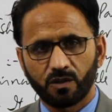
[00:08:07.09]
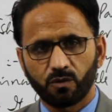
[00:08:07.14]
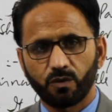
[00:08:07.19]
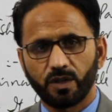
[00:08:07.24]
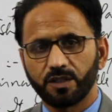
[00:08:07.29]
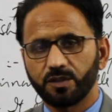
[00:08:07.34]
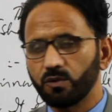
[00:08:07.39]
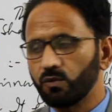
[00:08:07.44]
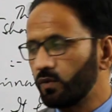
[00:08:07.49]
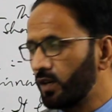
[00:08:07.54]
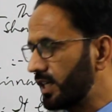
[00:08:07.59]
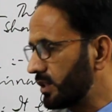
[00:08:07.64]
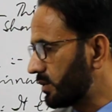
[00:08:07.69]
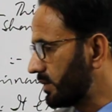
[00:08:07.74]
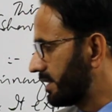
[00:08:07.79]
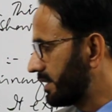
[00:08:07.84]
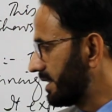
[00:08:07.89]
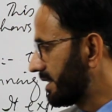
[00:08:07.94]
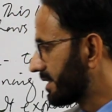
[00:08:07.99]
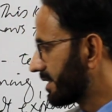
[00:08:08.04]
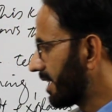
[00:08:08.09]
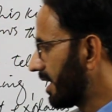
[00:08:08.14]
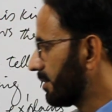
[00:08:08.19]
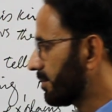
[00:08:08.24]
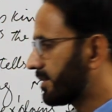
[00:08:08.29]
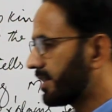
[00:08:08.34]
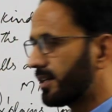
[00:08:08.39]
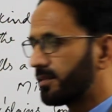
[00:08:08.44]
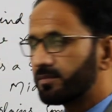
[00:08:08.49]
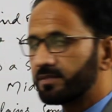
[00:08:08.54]
When you want to
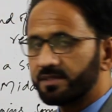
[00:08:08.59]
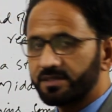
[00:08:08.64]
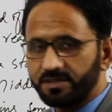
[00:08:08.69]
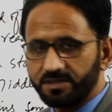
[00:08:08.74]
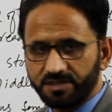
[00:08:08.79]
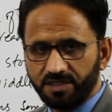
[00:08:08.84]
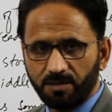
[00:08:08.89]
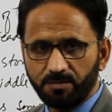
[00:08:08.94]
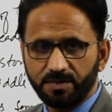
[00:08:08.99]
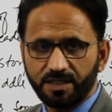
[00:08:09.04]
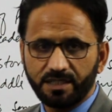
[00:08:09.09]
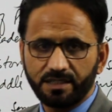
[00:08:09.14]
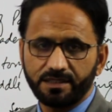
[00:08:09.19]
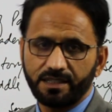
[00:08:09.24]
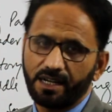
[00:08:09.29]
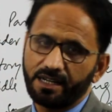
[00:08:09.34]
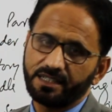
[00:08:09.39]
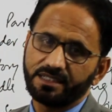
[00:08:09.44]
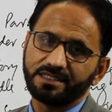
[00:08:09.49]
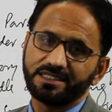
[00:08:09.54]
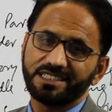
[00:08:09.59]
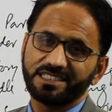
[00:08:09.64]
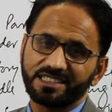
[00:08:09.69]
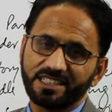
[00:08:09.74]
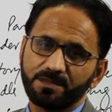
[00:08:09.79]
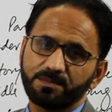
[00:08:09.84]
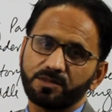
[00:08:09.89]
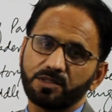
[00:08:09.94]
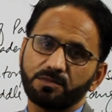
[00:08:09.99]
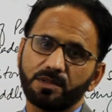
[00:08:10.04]
describe something that is
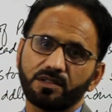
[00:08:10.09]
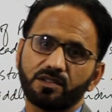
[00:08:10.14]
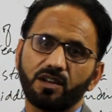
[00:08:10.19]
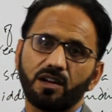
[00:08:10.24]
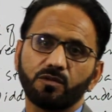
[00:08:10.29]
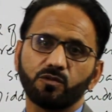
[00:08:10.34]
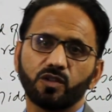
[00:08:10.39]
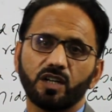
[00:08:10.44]
descriptive paragraph,